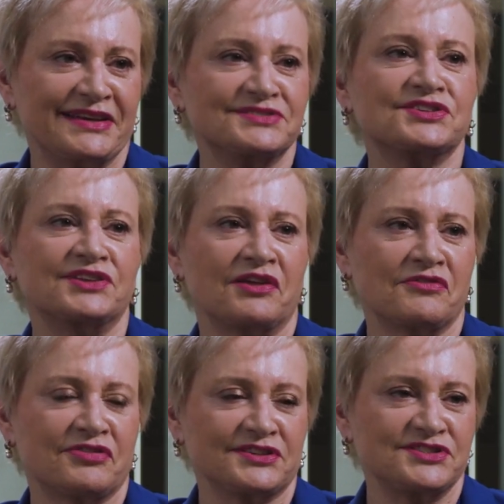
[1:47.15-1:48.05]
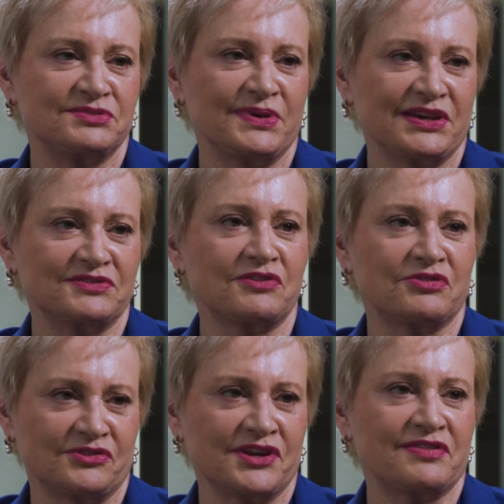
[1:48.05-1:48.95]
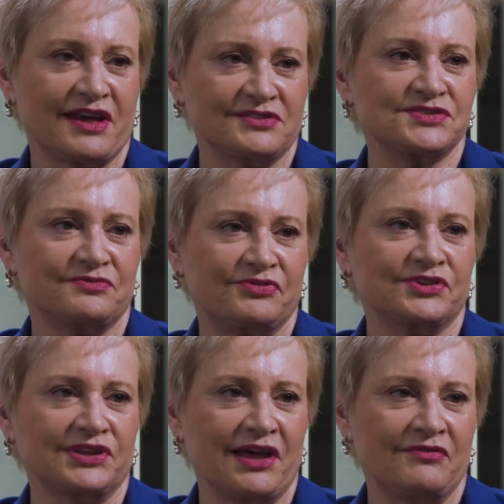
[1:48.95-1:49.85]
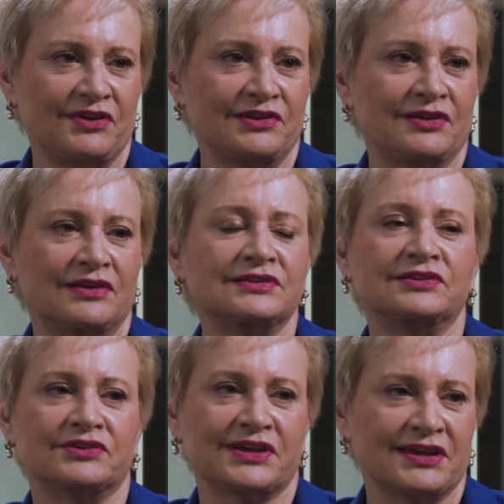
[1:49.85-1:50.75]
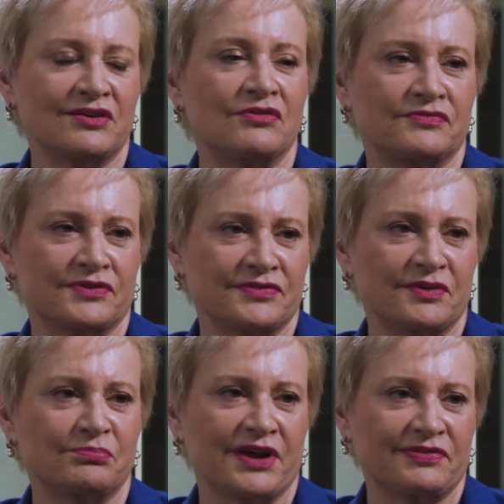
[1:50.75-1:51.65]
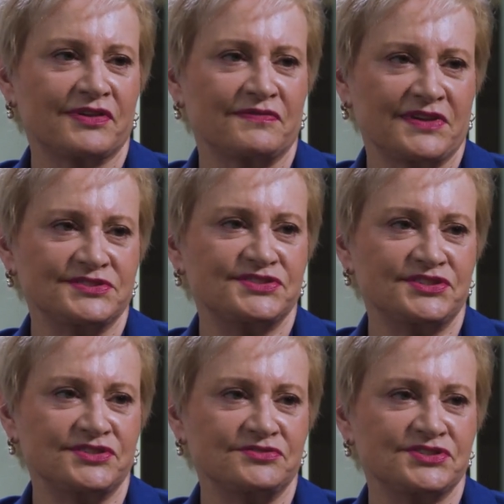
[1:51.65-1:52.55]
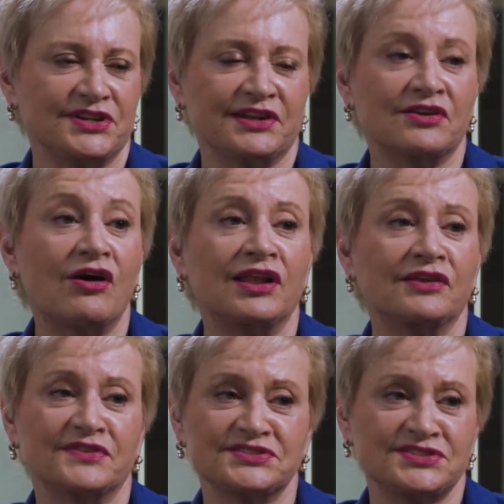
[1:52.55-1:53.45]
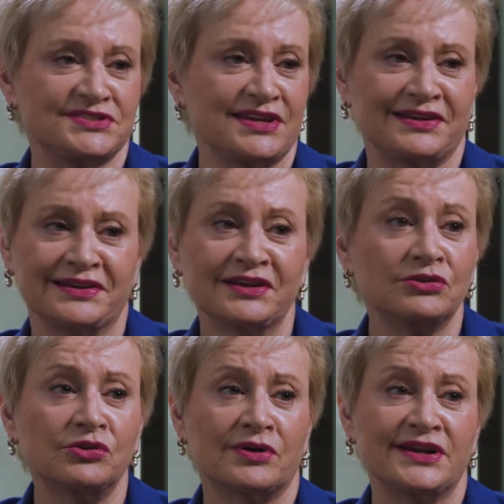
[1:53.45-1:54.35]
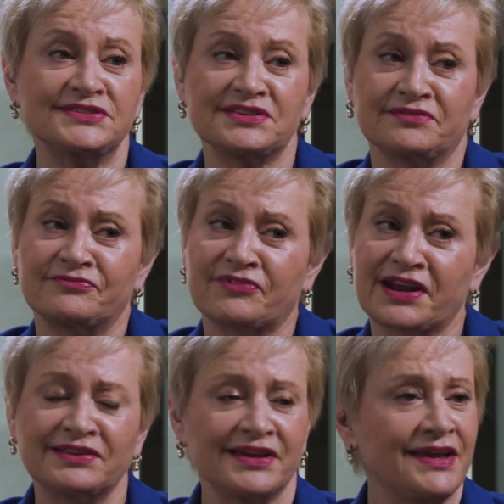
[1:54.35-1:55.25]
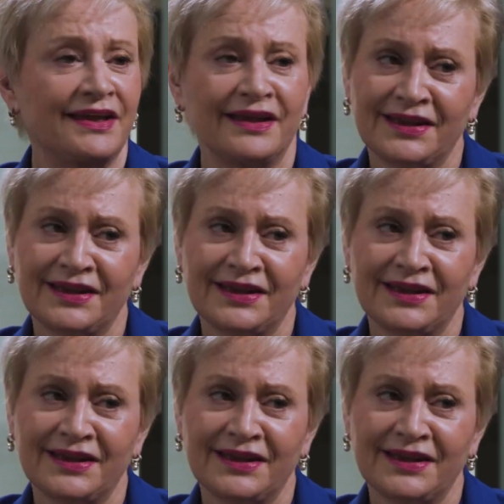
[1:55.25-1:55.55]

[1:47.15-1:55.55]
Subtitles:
It's another thing to be at the 30,000-foot level, looking over the breadth of the institution and all of its glories and, frankly,